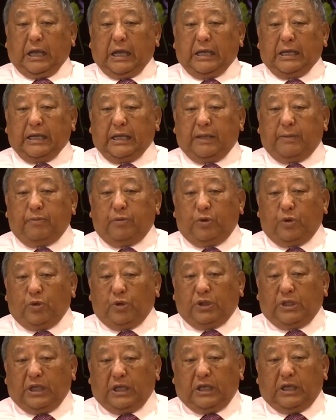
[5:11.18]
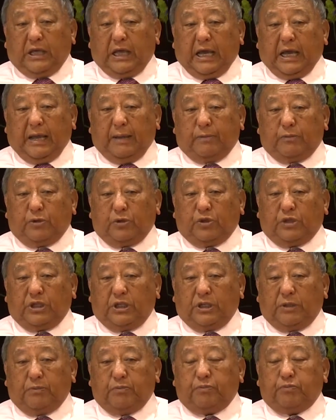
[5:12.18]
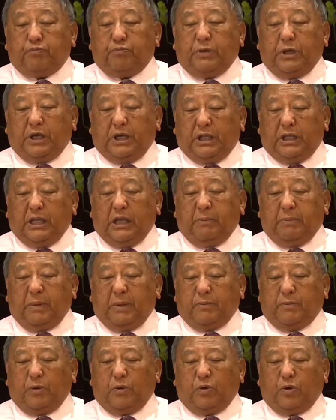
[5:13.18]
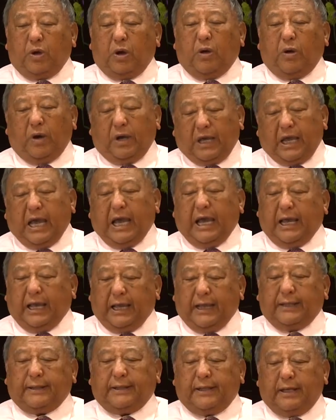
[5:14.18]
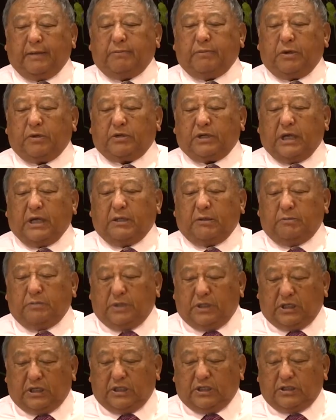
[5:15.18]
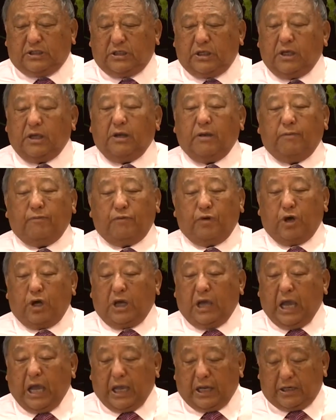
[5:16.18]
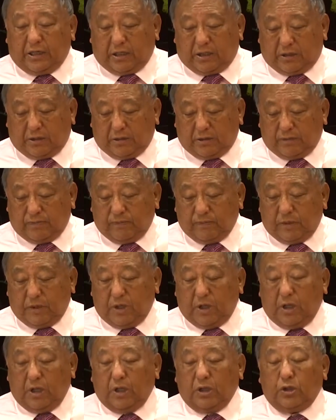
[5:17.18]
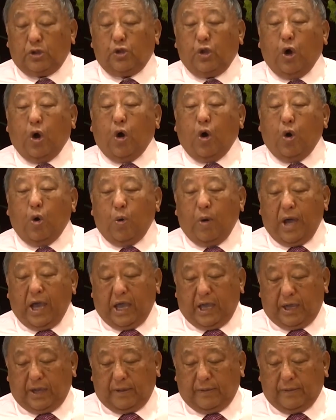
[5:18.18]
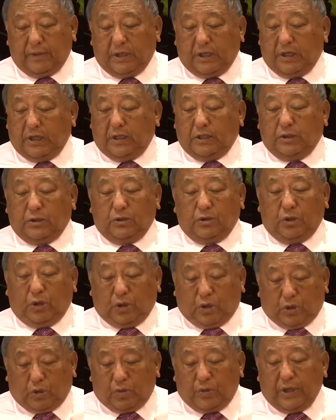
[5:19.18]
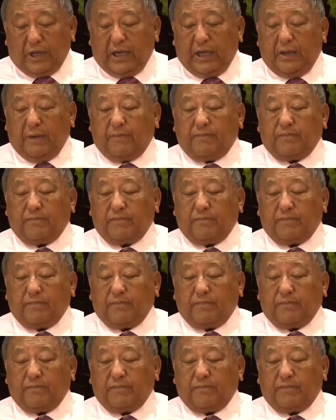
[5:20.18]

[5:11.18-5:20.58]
And if you think I have to, th beginning people, you go, okay, I can think about 10 minutes. Forget it. No way. No way.